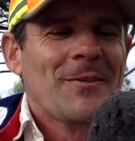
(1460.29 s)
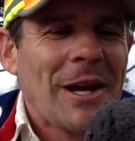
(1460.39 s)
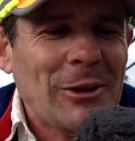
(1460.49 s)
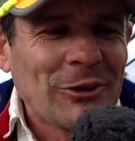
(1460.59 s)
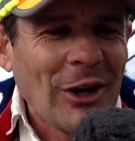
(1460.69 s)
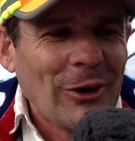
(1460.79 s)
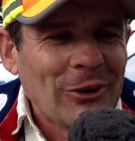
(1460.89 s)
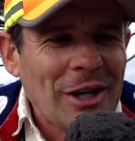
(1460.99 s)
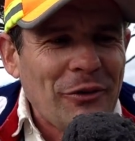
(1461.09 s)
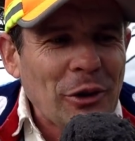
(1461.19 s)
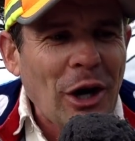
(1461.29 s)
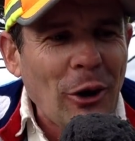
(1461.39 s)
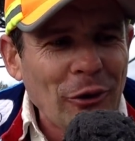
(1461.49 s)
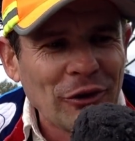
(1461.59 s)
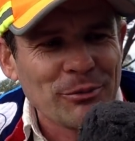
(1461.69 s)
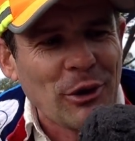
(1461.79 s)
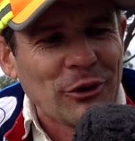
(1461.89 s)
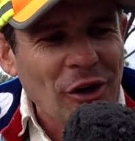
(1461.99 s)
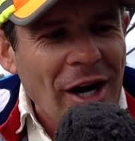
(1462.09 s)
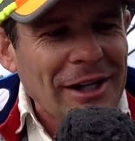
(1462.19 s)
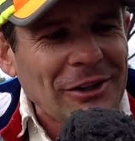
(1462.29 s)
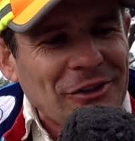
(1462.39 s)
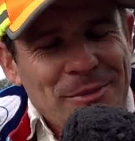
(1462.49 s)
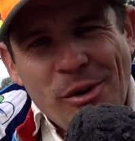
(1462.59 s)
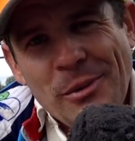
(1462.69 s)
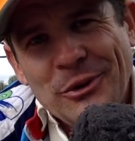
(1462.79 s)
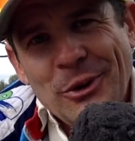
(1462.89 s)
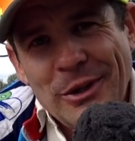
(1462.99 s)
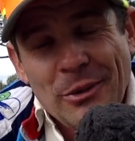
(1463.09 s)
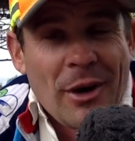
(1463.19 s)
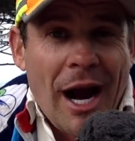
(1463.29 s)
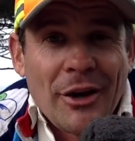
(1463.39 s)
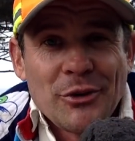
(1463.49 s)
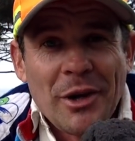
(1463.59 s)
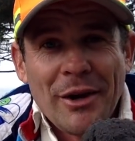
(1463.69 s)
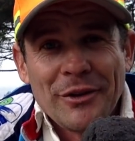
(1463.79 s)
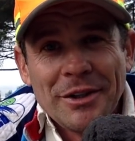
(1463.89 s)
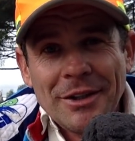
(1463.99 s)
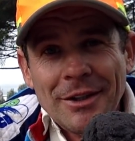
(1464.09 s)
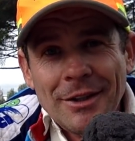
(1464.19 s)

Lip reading: He looks healthy. And if you look healthy as a pro cyclist, you are too heavy,